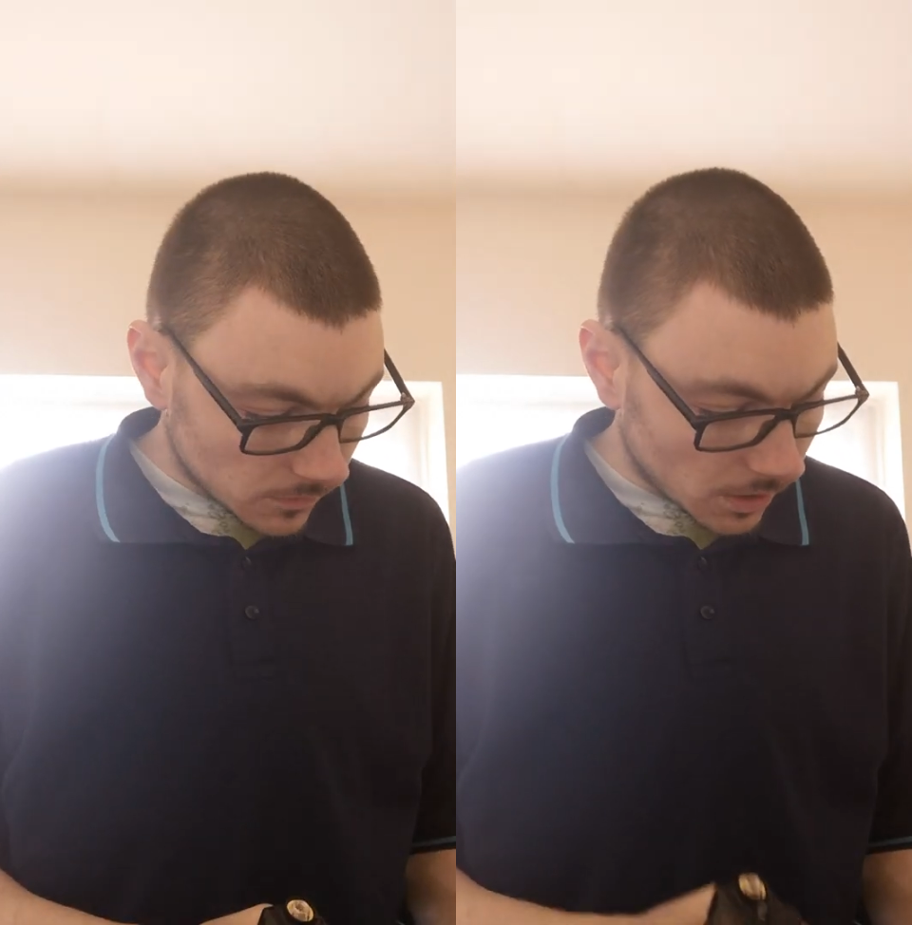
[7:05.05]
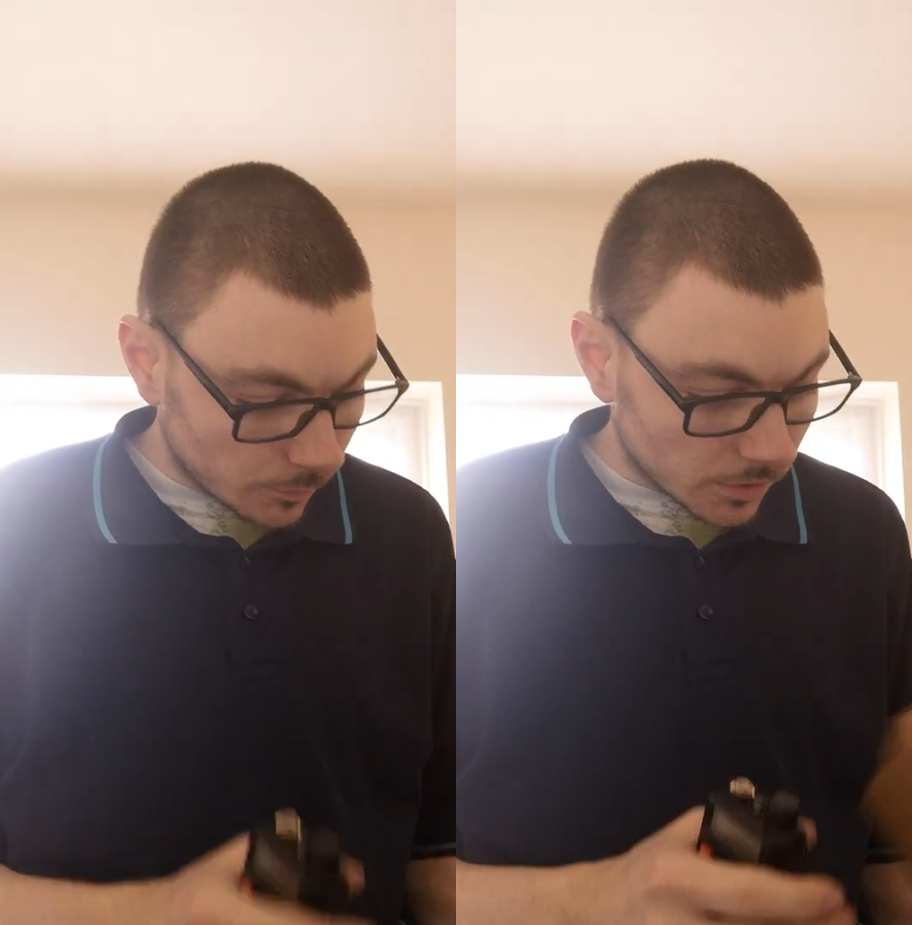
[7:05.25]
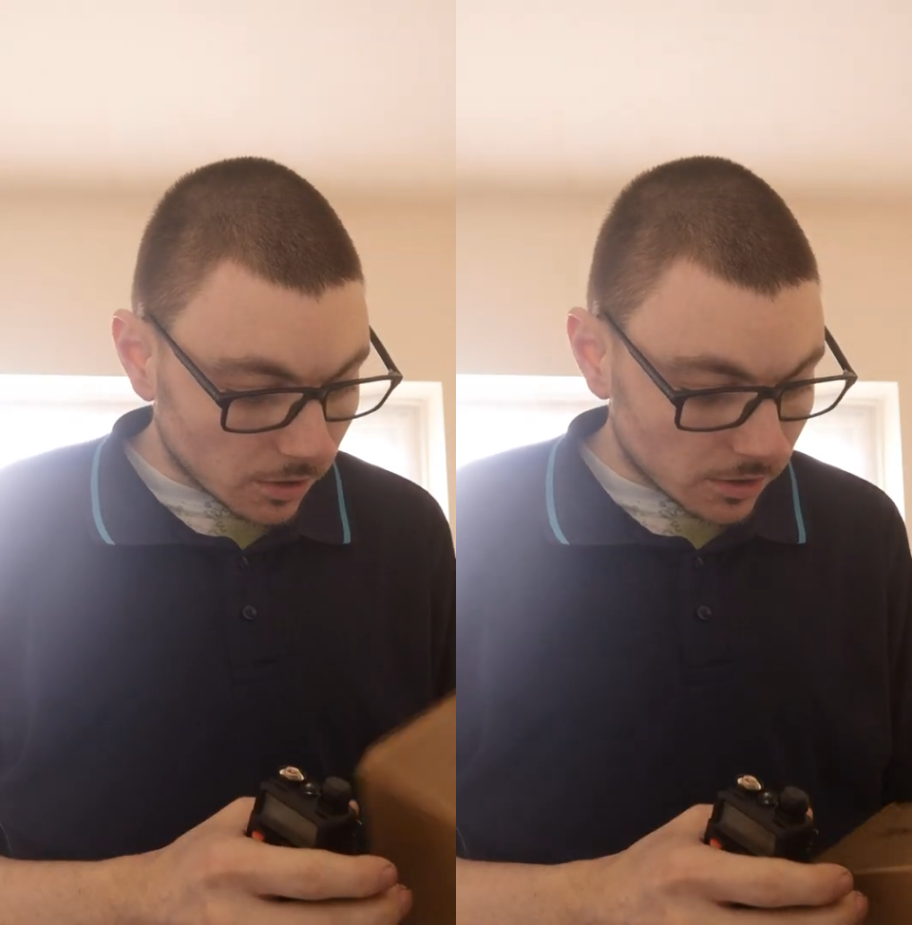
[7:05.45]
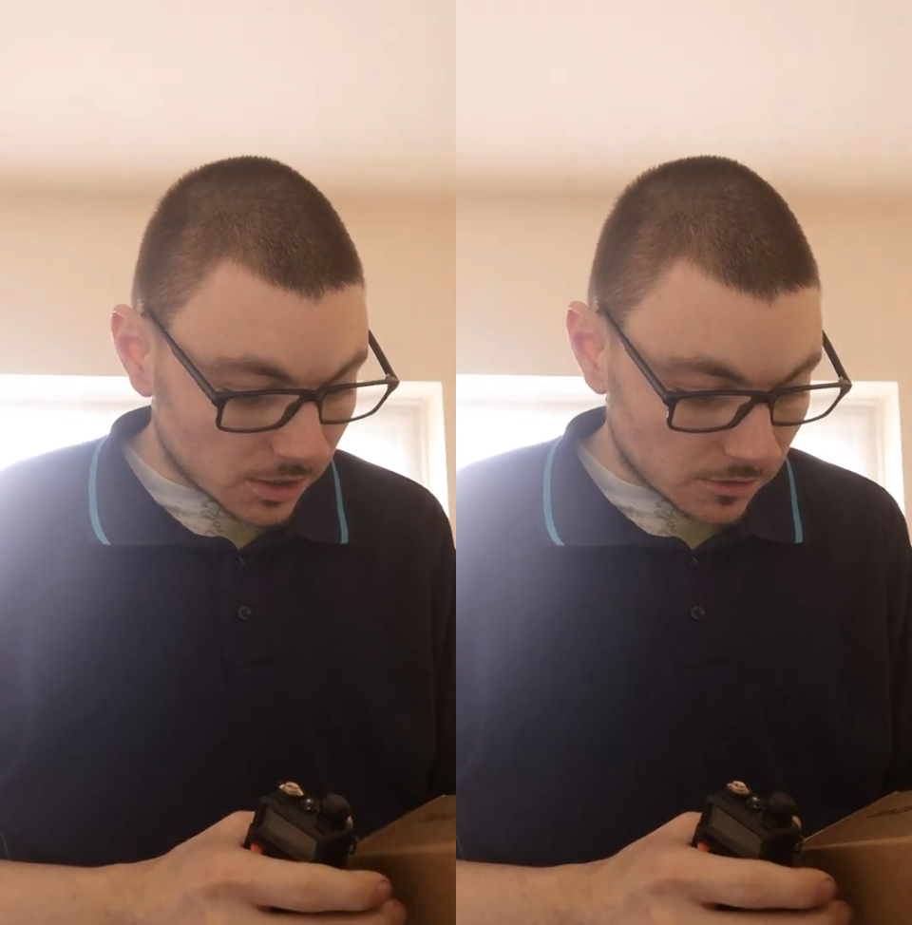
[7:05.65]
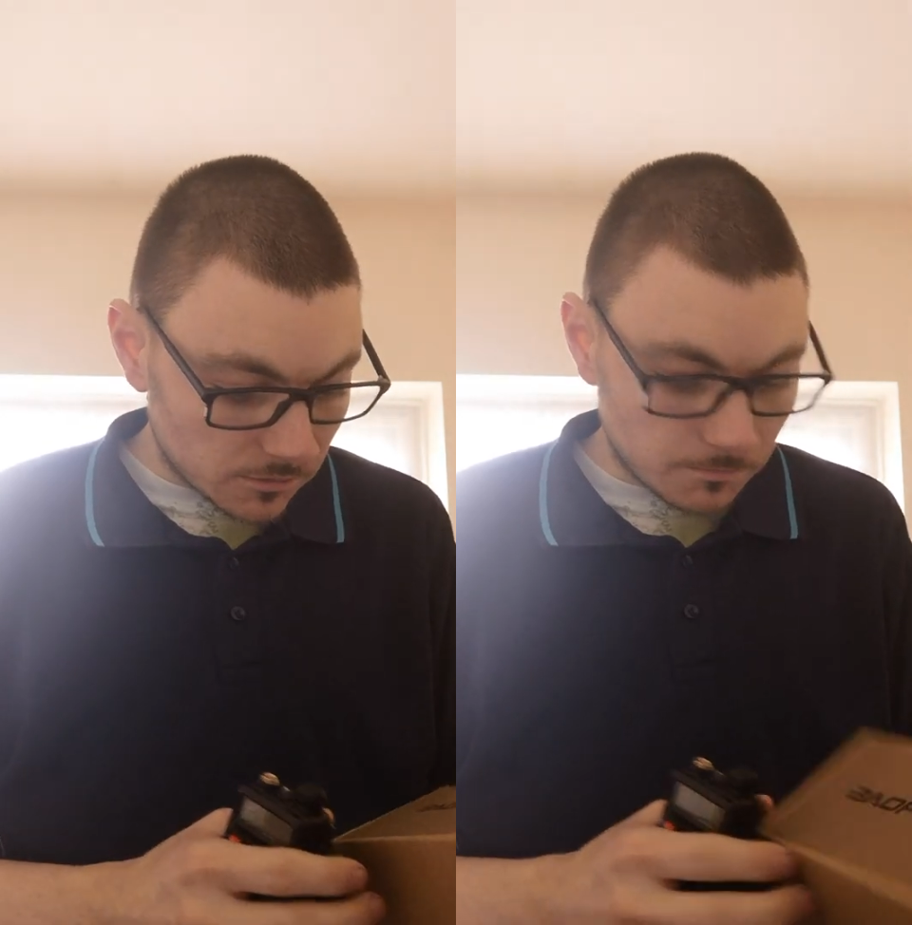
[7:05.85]
and we got
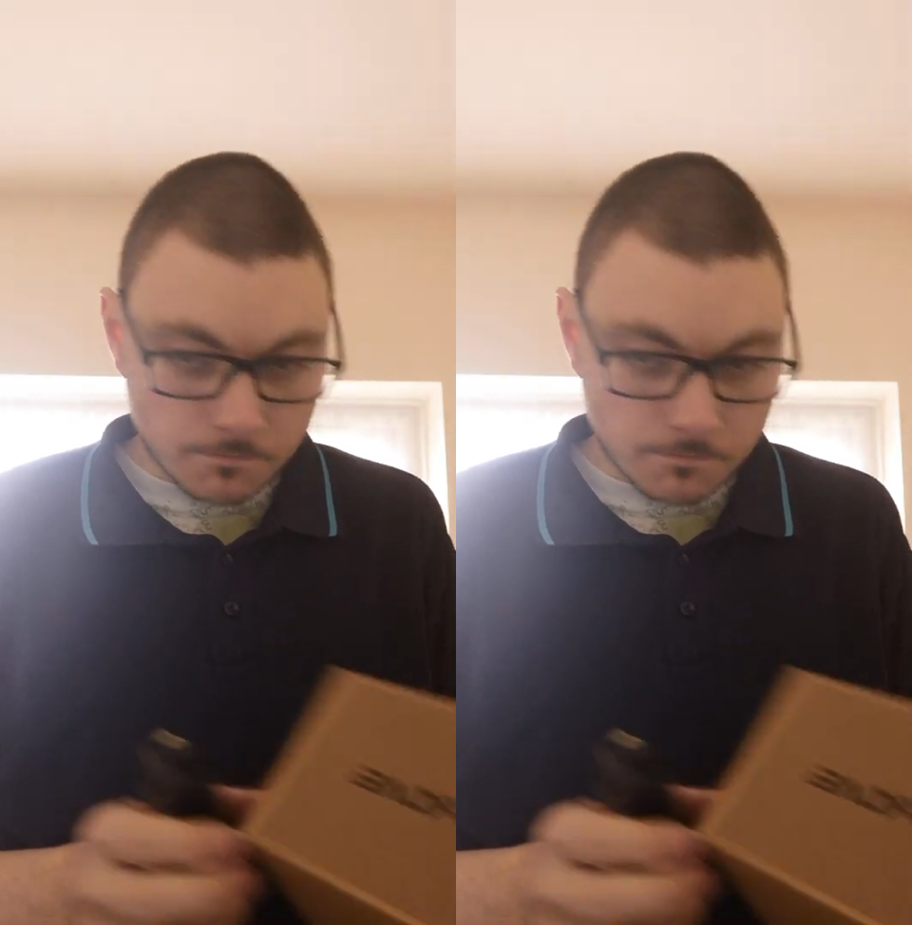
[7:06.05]
this